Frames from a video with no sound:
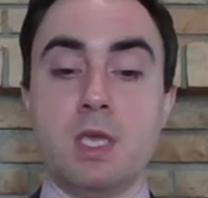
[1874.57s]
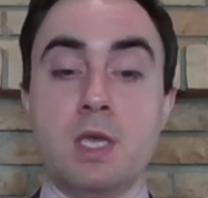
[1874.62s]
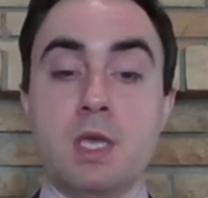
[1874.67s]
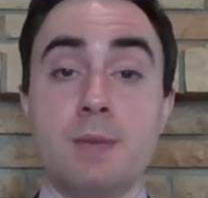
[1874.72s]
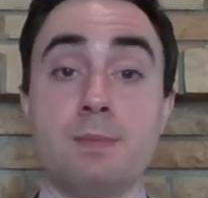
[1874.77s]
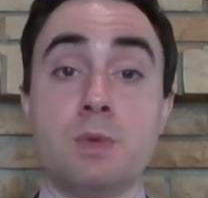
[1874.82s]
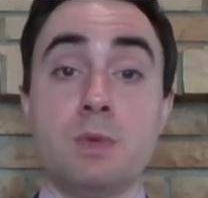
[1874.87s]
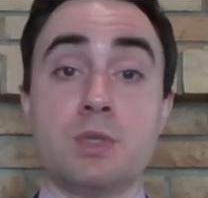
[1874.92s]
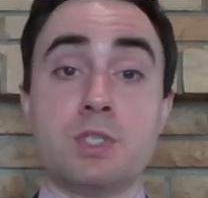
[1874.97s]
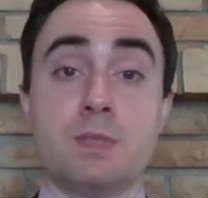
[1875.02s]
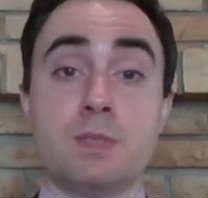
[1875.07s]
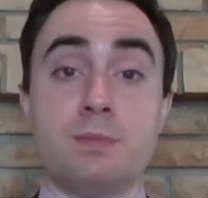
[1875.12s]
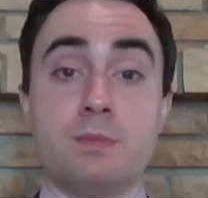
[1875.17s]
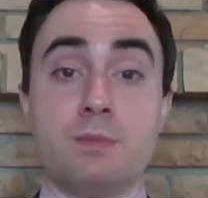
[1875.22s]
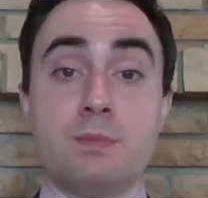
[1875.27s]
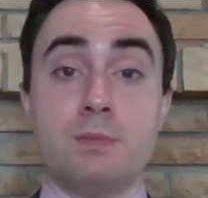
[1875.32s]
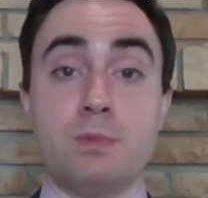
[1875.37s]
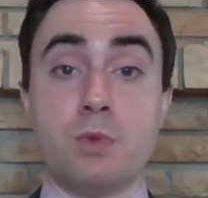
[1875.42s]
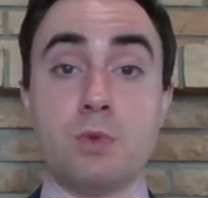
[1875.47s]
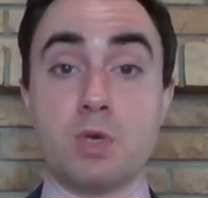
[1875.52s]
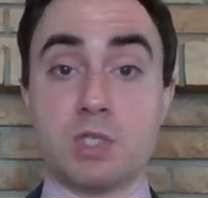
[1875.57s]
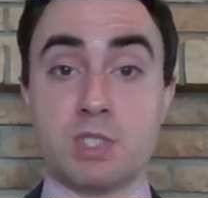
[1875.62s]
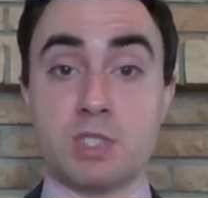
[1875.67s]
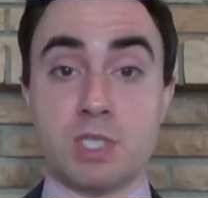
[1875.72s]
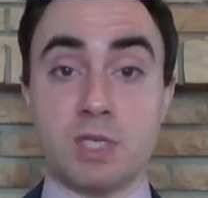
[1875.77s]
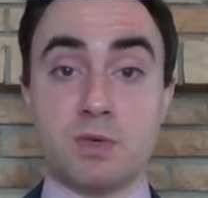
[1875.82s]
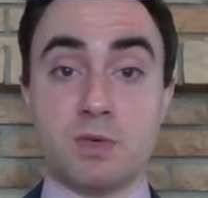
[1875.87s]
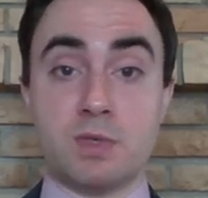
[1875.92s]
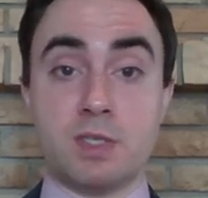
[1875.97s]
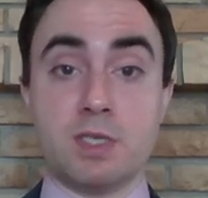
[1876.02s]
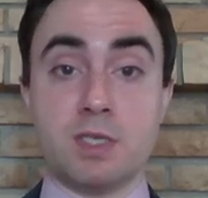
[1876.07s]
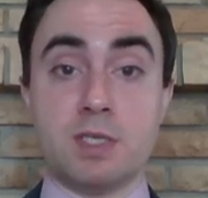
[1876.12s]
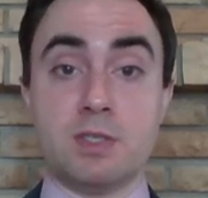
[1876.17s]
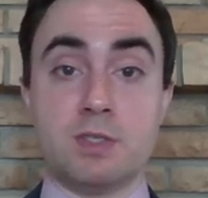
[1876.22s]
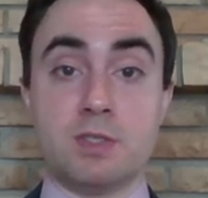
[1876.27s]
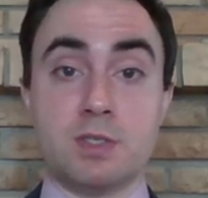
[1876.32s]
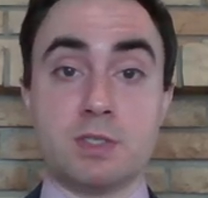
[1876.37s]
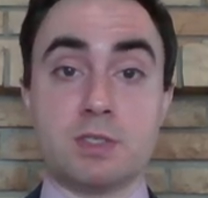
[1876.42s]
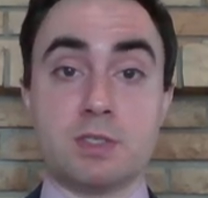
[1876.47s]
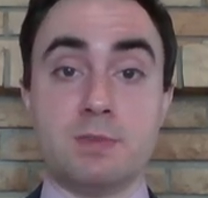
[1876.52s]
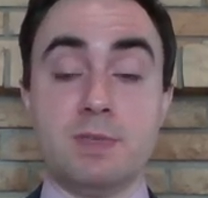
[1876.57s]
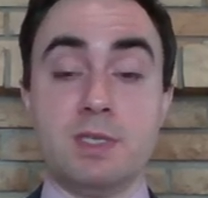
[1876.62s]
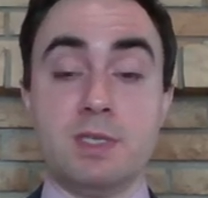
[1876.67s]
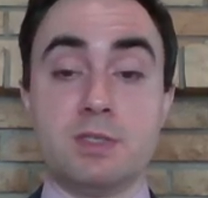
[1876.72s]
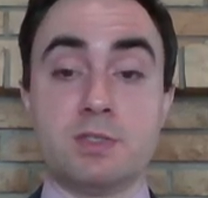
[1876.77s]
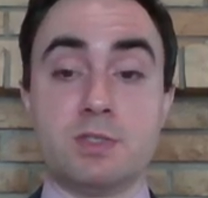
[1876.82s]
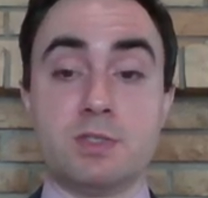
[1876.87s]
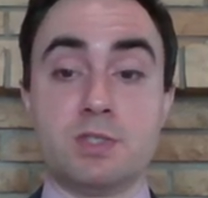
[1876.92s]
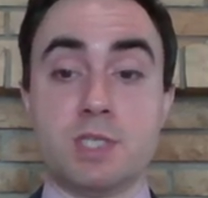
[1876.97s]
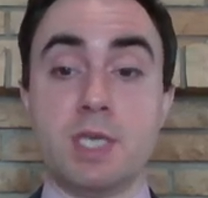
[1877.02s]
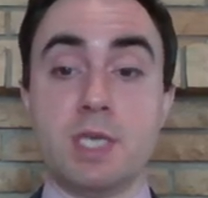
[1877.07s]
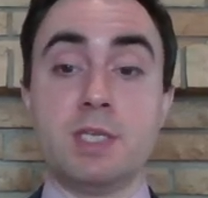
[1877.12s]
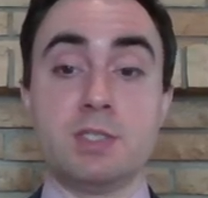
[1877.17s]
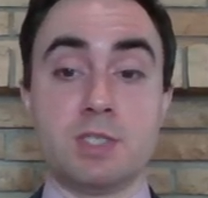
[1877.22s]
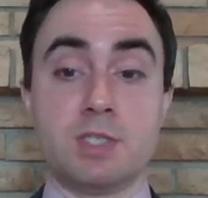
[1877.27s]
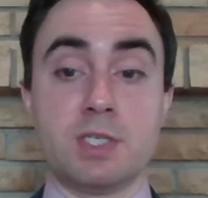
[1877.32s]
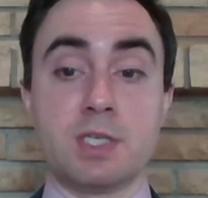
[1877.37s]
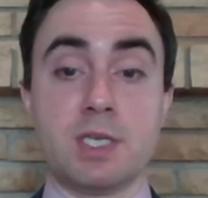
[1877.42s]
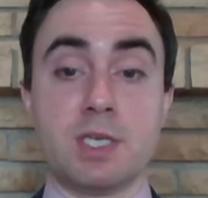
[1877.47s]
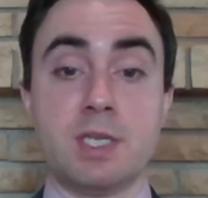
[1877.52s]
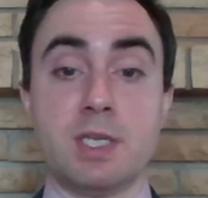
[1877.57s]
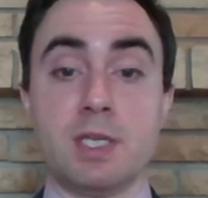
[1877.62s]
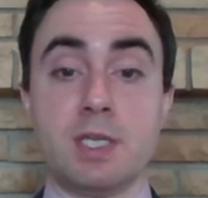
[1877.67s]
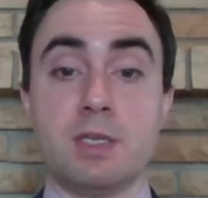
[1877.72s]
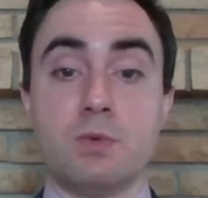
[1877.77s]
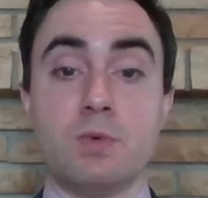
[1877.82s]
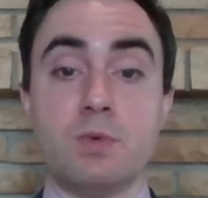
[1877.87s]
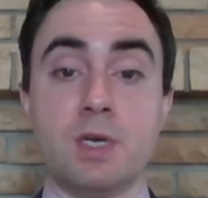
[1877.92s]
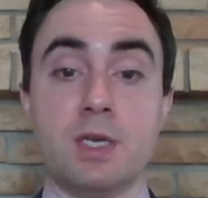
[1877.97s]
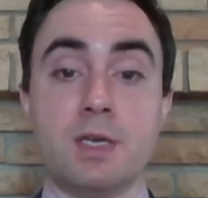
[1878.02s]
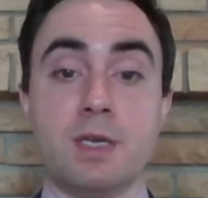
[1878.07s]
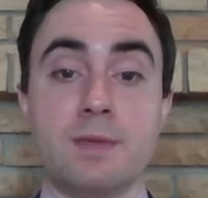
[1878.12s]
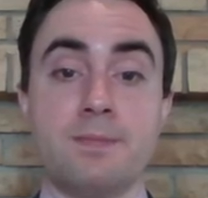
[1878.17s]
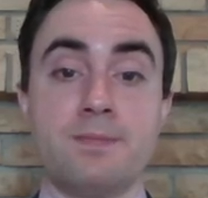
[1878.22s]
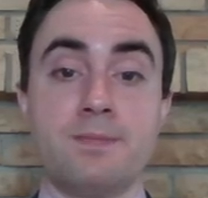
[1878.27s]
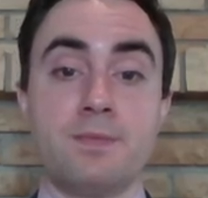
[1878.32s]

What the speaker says: Motion more generally just means changing in any way.